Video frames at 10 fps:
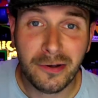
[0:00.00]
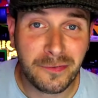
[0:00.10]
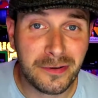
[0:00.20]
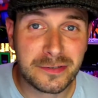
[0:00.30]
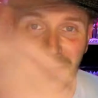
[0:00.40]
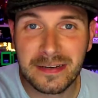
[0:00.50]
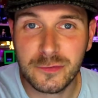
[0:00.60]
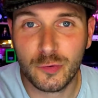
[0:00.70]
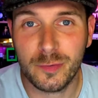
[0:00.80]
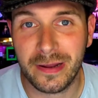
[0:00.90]
folks, thanks for
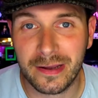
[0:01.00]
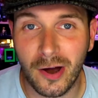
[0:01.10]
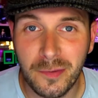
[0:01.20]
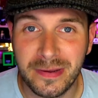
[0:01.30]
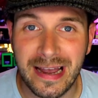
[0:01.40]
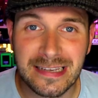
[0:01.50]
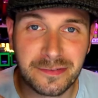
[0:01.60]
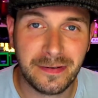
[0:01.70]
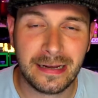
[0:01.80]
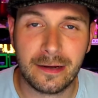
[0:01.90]
joining me. I'm Gaz, the
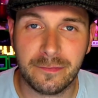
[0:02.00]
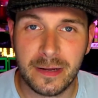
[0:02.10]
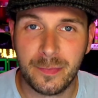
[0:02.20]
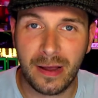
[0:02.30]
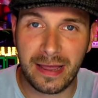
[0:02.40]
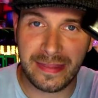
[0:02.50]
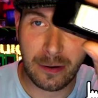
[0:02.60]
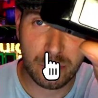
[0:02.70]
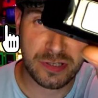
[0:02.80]
Flat Cat Vapor, and that was